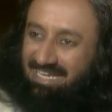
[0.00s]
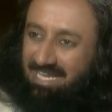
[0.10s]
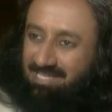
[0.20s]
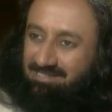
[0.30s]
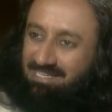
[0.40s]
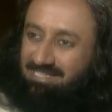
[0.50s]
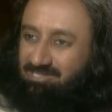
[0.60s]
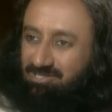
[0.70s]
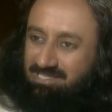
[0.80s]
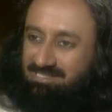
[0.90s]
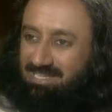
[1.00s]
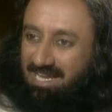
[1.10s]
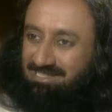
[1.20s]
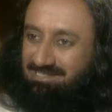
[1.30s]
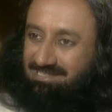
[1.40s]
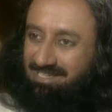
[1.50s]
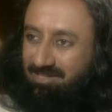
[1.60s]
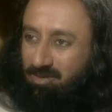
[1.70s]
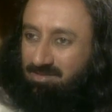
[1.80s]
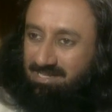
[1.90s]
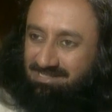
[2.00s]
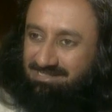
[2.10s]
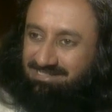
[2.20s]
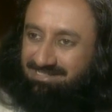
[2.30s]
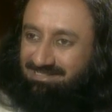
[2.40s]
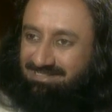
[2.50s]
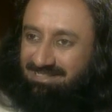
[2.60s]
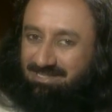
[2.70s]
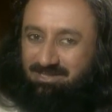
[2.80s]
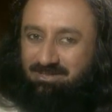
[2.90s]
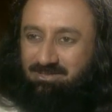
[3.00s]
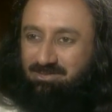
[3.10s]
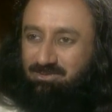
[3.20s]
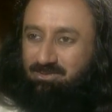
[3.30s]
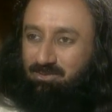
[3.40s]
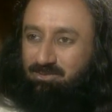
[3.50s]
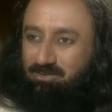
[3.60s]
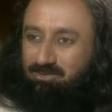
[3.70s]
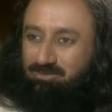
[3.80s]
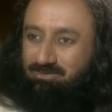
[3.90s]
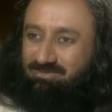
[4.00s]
A tree stands there, rock exists. So you.